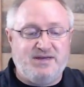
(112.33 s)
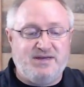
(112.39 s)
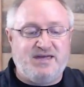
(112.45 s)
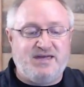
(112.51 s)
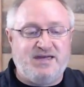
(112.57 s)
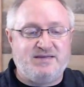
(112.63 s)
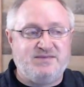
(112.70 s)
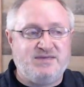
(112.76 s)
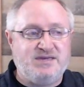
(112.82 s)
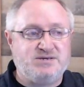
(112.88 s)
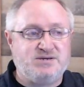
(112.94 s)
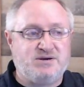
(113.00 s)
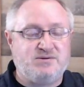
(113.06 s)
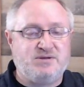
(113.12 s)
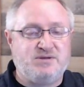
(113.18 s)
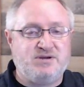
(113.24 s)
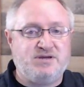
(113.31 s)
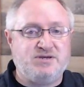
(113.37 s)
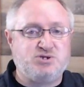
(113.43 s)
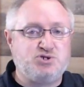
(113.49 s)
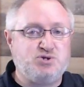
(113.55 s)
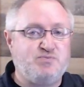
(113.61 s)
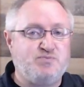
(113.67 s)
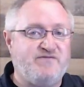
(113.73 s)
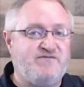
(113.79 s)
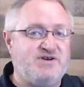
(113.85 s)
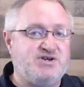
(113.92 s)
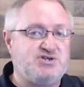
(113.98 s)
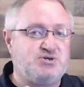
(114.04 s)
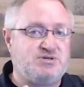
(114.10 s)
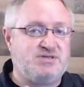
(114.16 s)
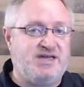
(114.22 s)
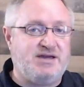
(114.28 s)
And these are the
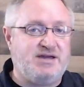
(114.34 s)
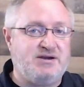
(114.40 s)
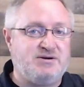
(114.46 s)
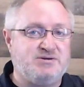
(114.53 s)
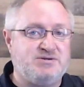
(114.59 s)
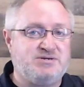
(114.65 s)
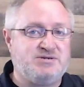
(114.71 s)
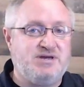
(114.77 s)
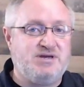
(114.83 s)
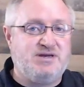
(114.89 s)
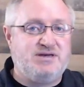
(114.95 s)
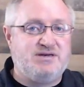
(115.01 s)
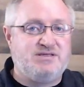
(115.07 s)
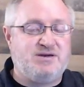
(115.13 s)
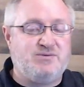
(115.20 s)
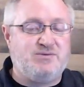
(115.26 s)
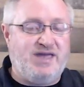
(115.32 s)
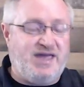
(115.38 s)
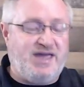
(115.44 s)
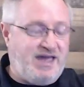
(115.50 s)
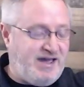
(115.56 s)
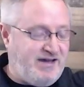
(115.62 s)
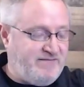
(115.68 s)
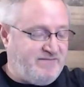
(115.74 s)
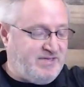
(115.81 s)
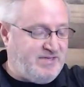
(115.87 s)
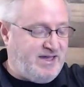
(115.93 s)
superficial layers that we have.